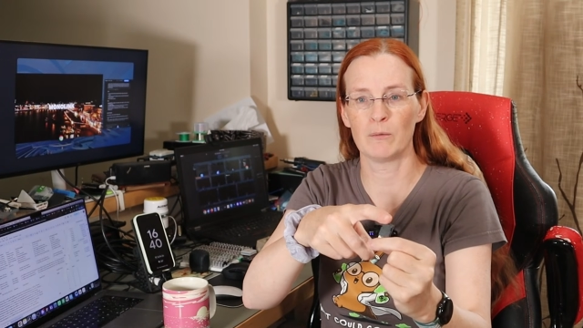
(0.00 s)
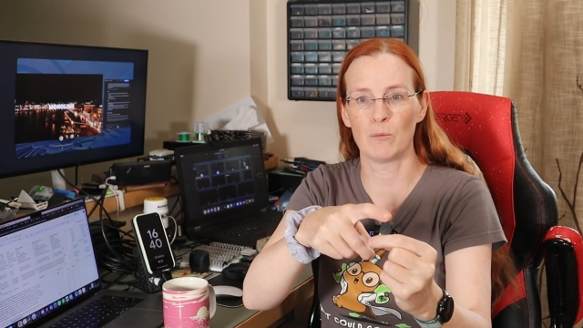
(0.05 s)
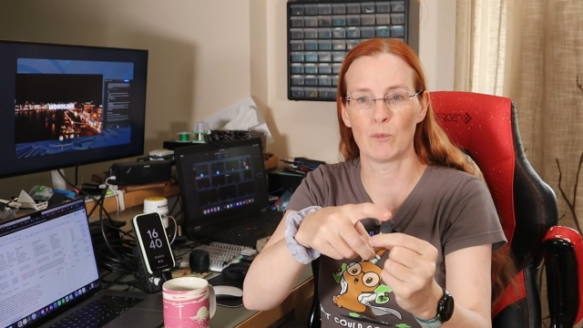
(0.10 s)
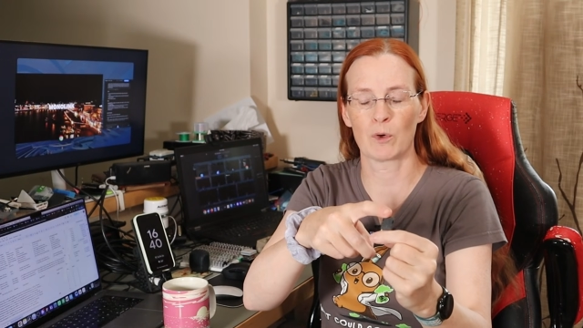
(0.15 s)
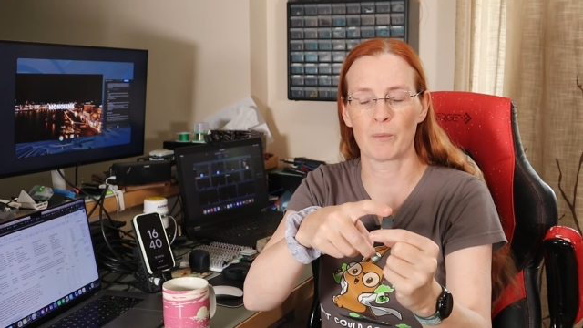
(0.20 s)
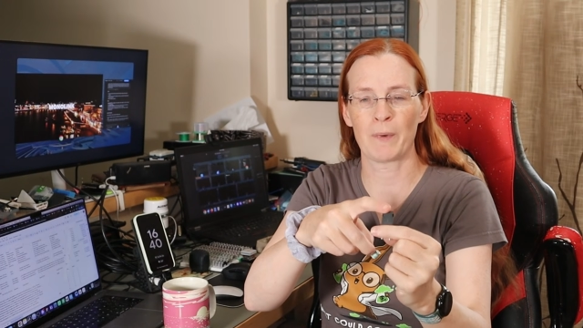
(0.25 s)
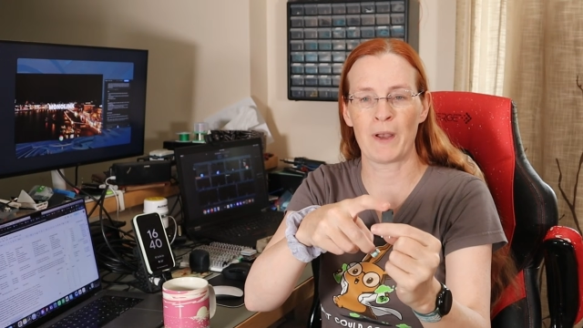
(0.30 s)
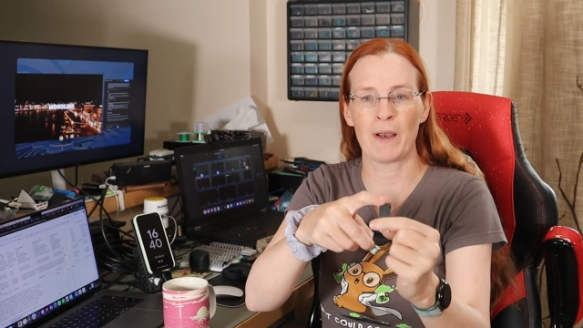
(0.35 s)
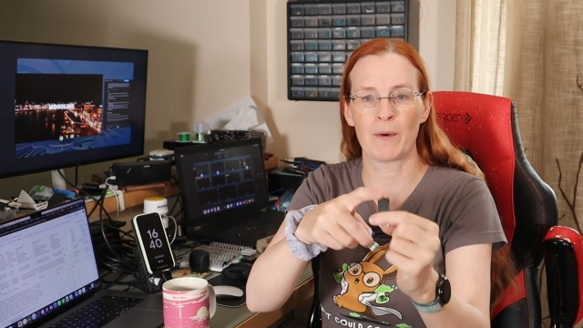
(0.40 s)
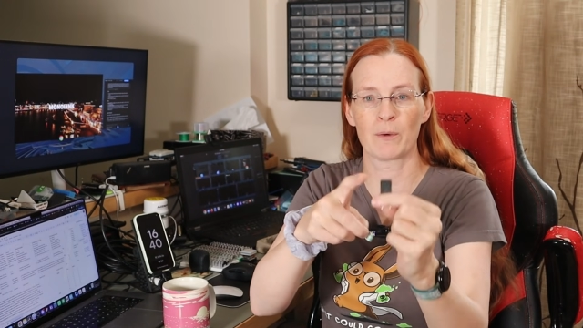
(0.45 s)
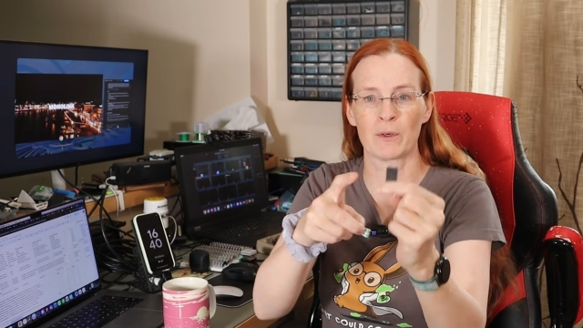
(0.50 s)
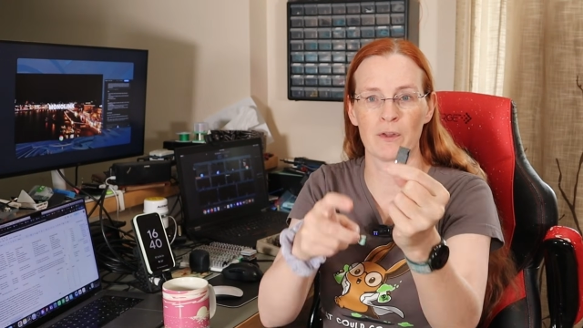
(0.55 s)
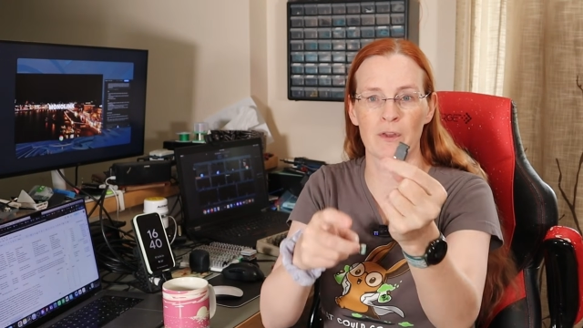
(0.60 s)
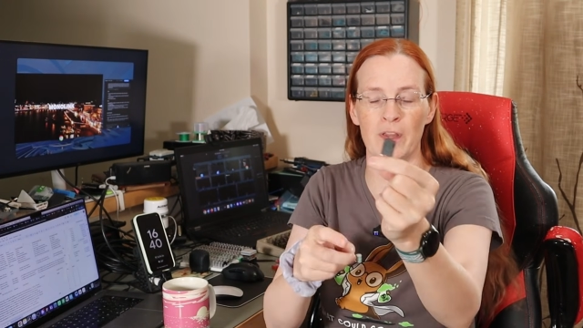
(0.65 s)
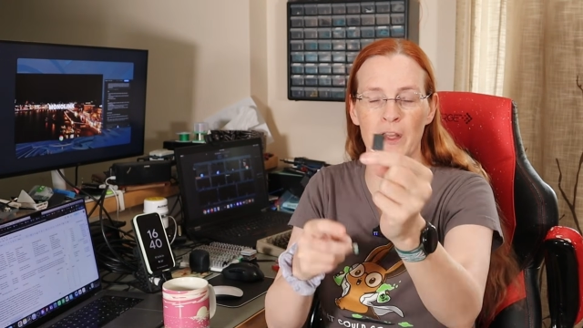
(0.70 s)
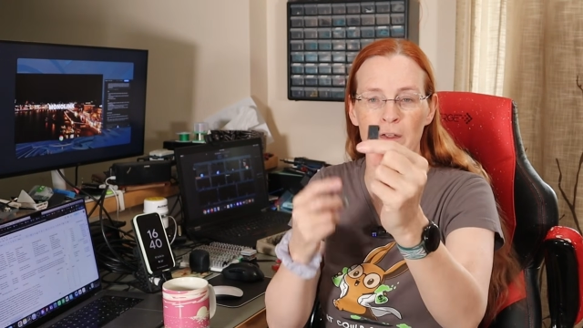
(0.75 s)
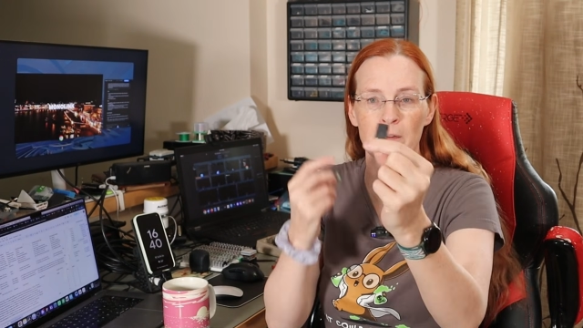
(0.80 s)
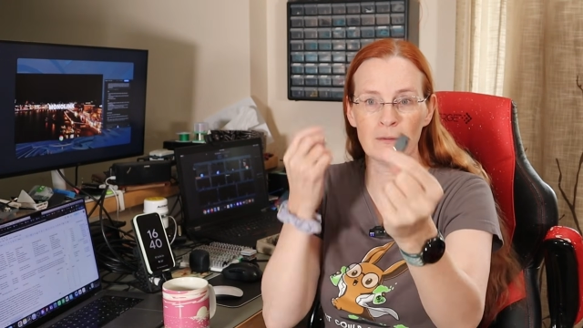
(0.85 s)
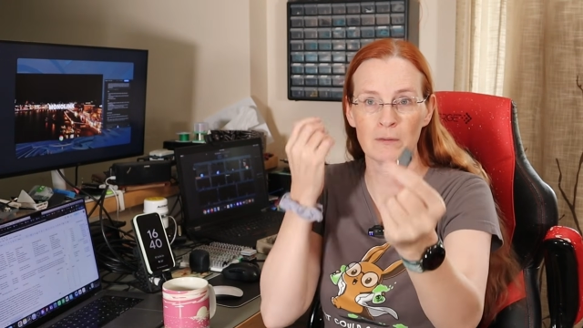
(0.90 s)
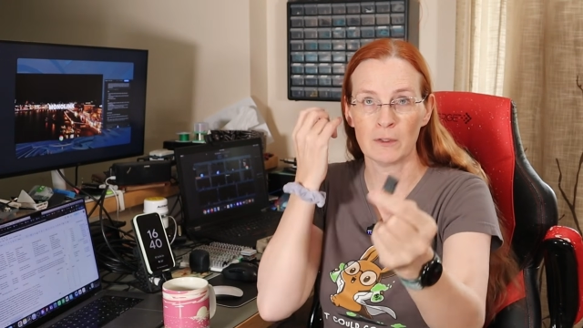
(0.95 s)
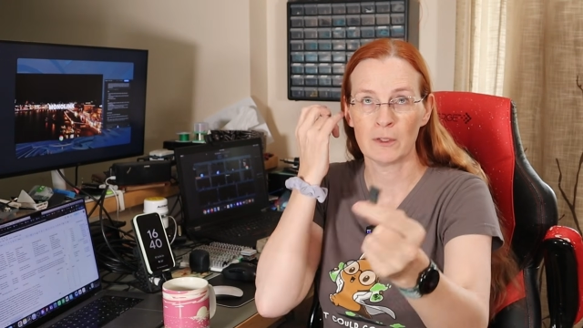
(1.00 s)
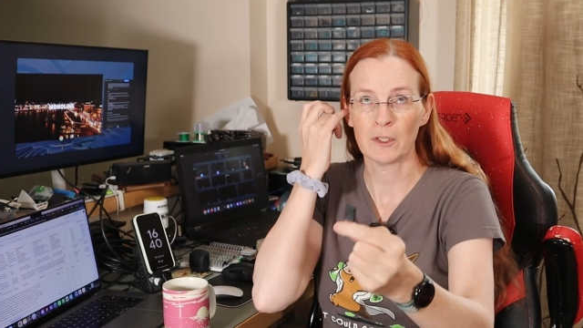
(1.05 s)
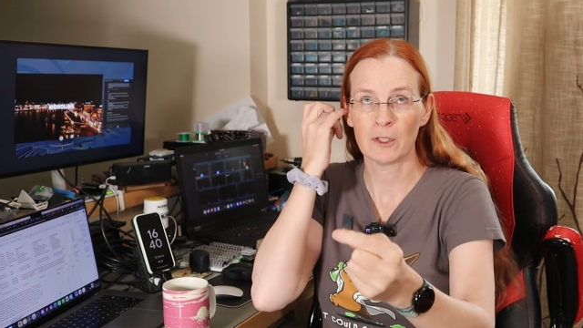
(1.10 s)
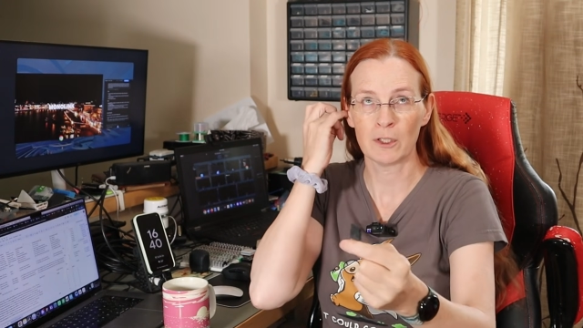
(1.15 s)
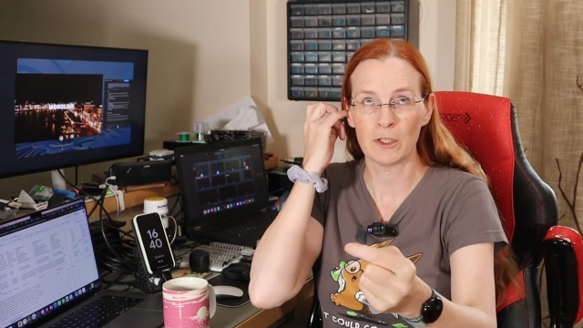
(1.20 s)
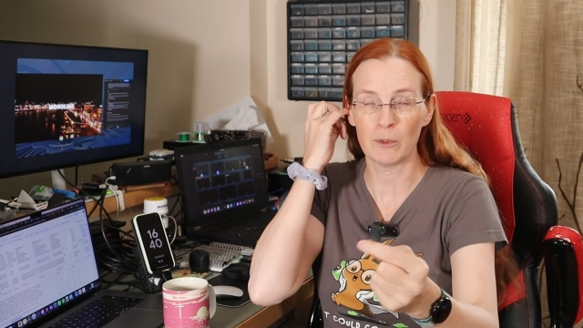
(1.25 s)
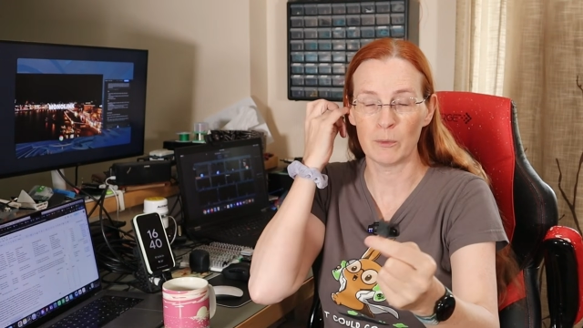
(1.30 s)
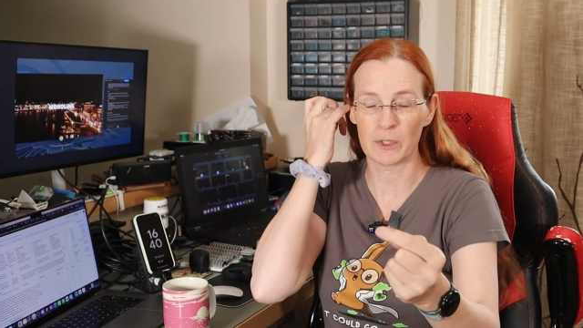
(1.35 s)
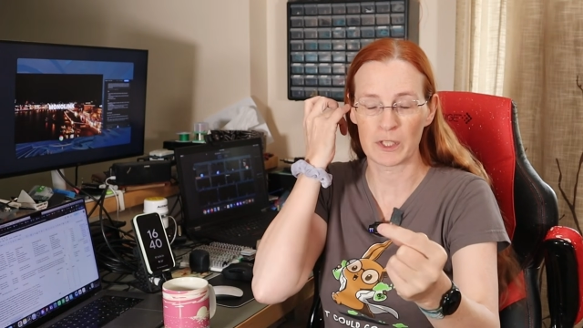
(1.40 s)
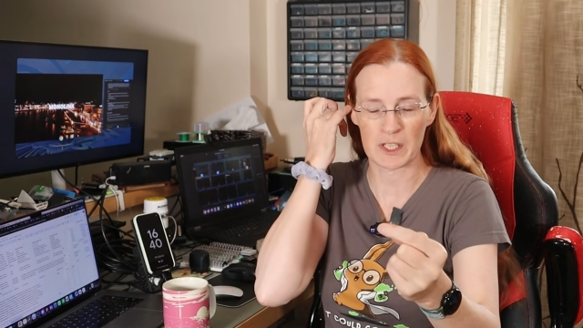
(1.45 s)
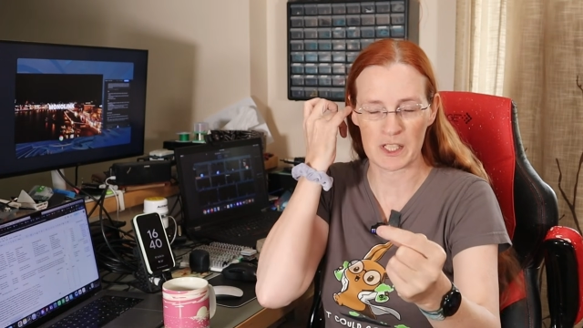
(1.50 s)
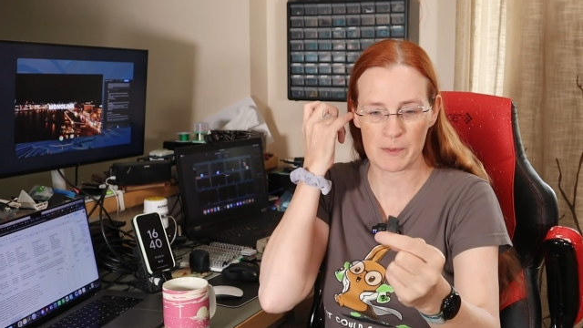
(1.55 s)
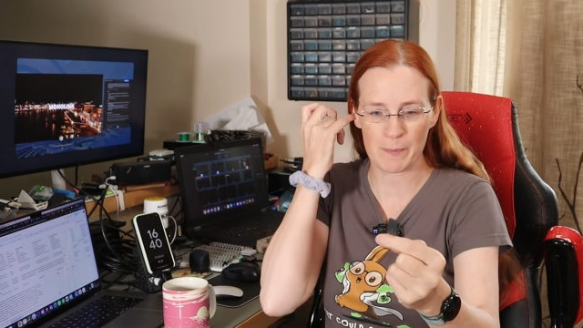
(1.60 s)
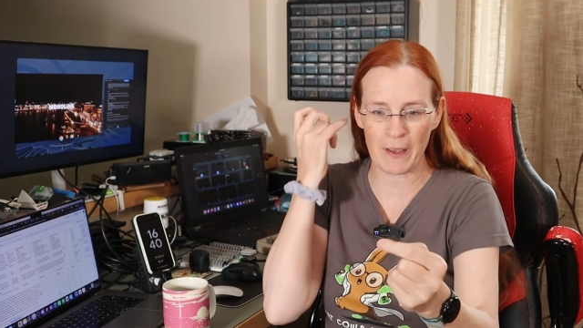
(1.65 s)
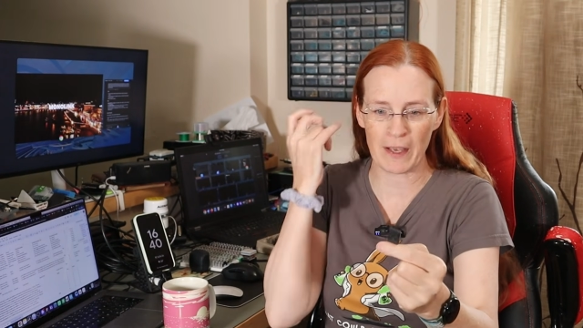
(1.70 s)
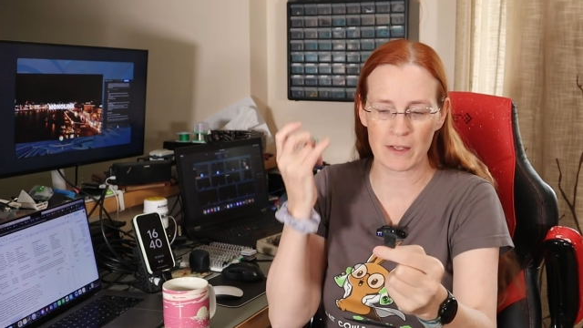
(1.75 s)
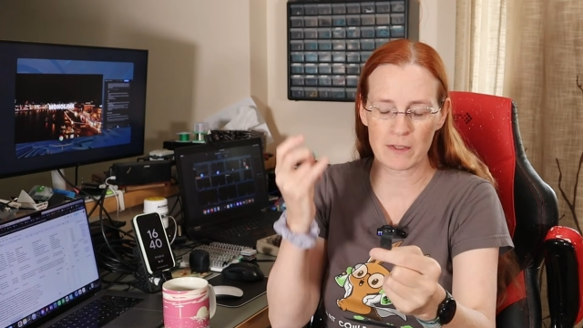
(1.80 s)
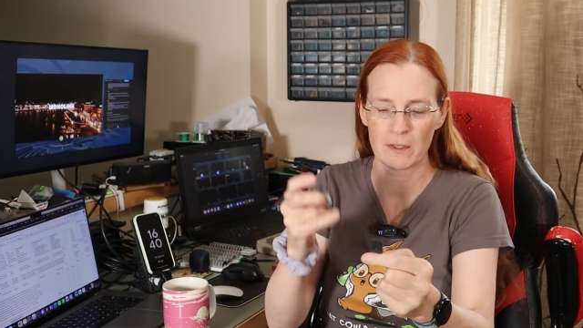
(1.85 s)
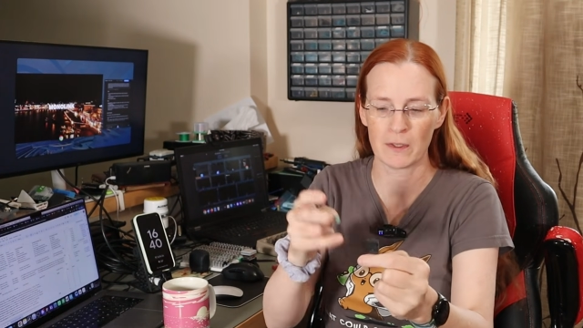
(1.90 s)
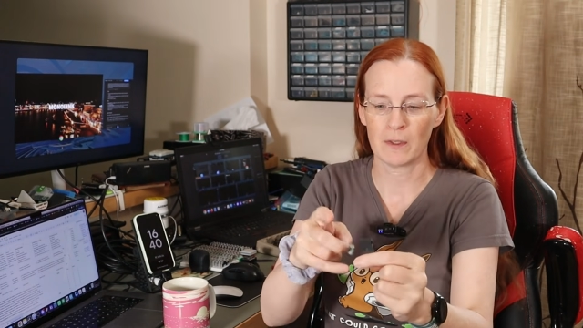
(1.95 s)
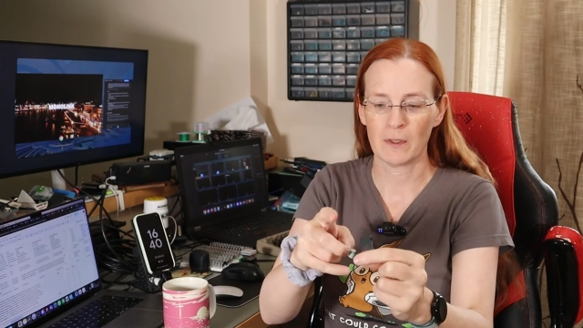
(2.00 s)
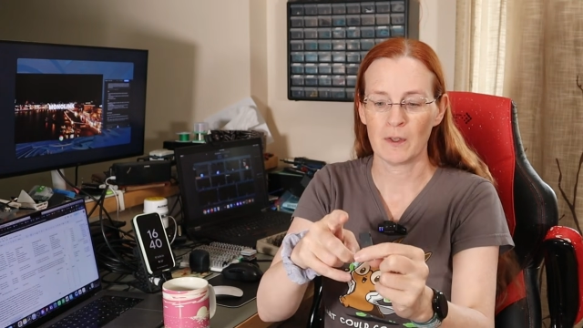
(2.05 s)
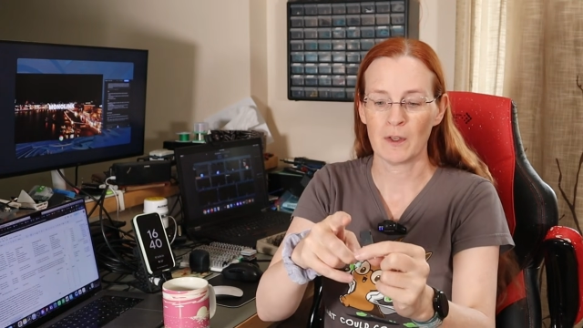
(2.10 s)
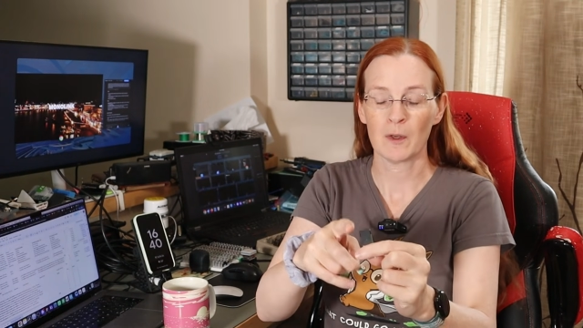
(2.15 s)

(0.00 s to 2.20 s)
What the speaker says: more power than you would expect,